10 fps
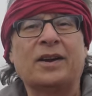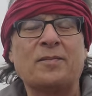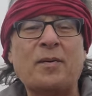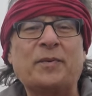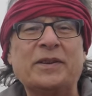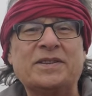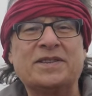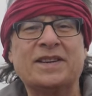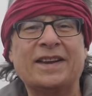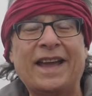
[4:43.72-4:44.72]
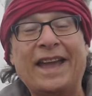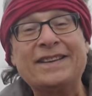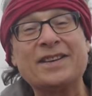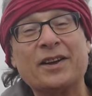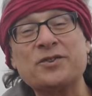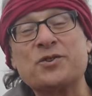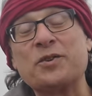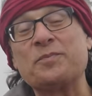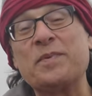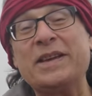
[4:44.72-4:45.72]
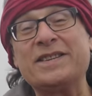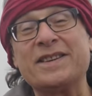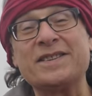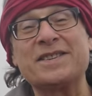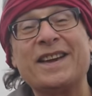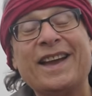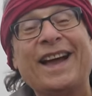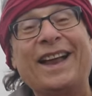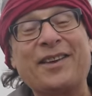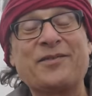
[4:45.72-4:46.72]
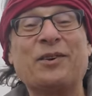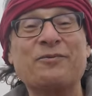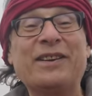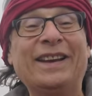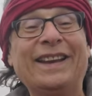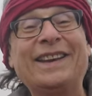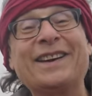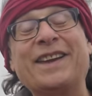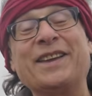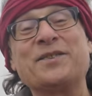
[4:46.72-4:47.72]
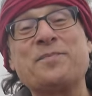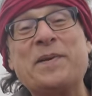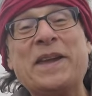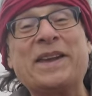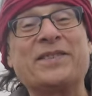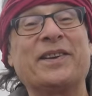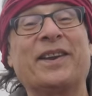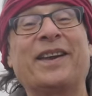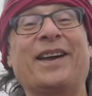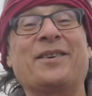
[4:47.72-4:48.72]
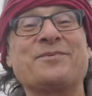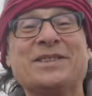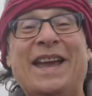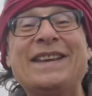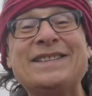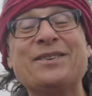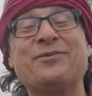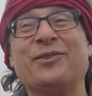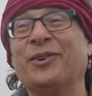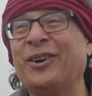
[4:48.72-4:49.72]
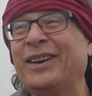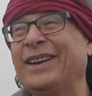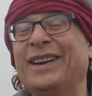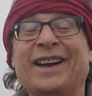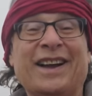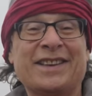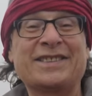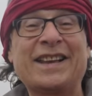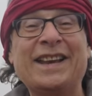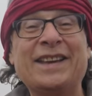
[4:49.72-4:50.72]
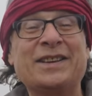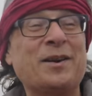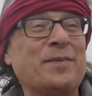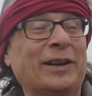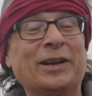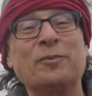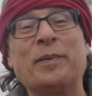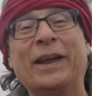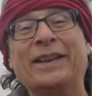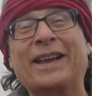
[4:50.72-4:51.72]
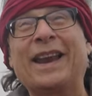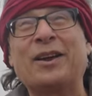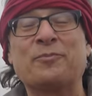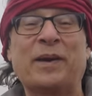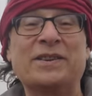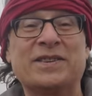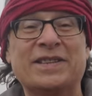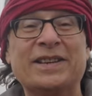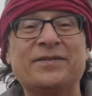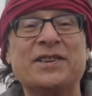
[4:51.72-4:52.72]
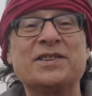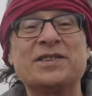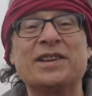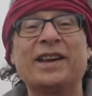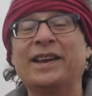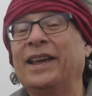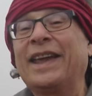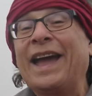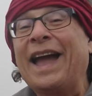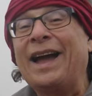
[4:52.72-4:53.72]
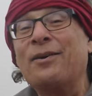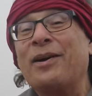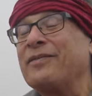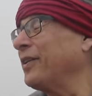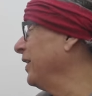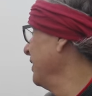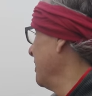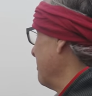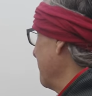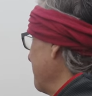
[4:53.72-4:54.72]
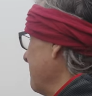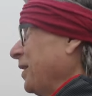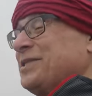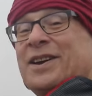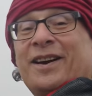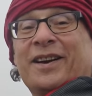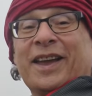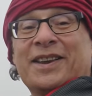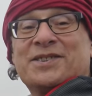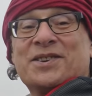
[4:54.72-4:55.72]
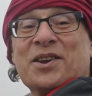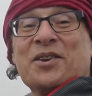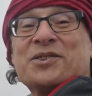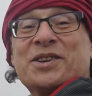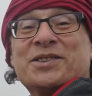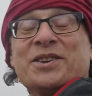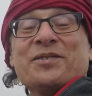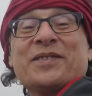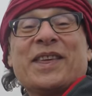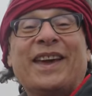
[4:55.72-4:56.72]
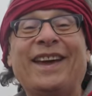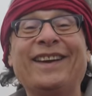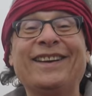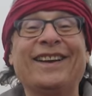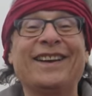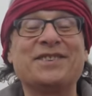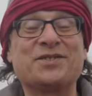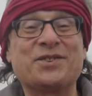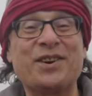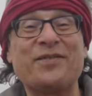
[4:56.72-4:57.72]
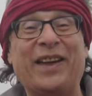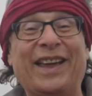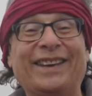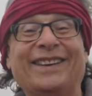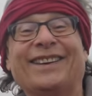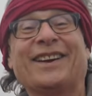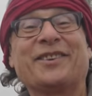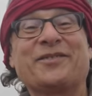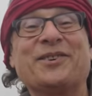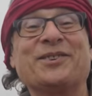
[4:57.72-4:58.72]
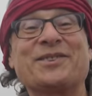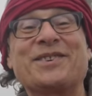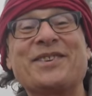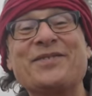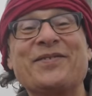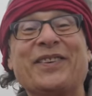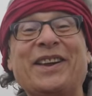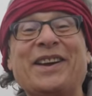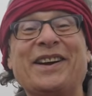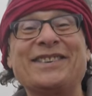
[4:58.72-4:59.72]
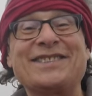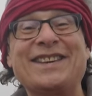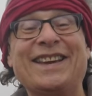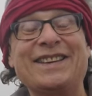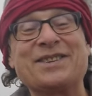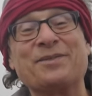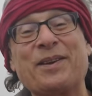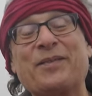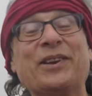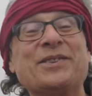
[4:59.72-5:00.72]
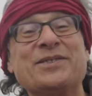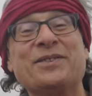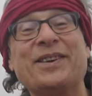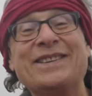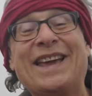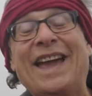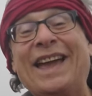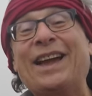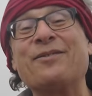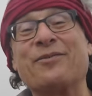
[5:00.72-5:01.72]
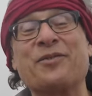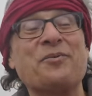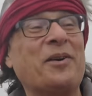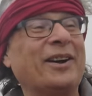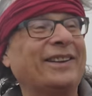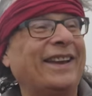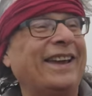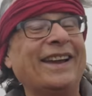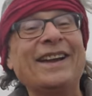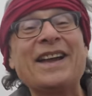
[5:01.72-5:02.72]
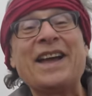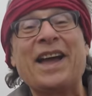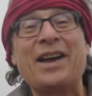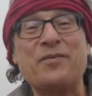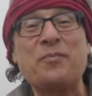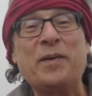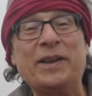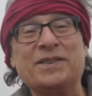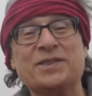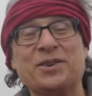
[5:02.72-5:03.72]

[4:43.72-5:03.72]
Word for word: Now I'm up at uh, 800 meters and I've got really lucky. The peak that uh, I was heading for uh, has cleared up a little bit. The cloud base has lifted slightly. However, one of my targets just over there is Tryfan. And of course, you can't see it. So what I'm gonna do is hang out for a while here, have a pit